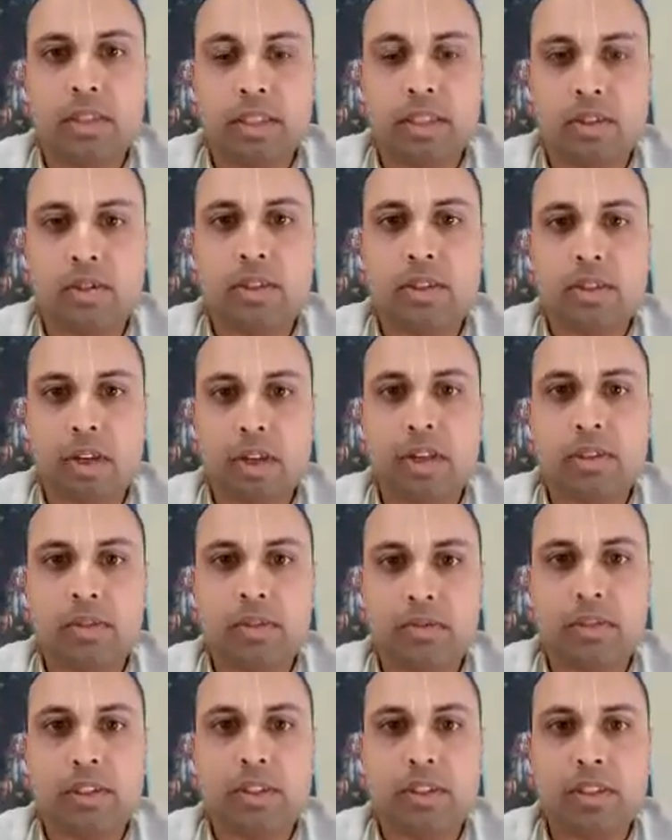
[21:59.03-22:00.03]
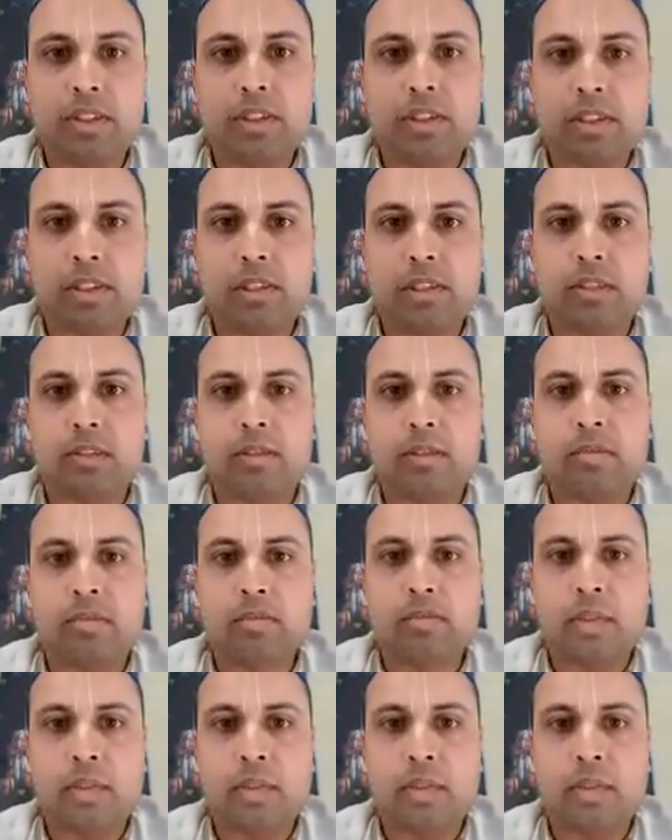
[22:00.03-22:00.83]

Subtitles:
he was calling for his son, but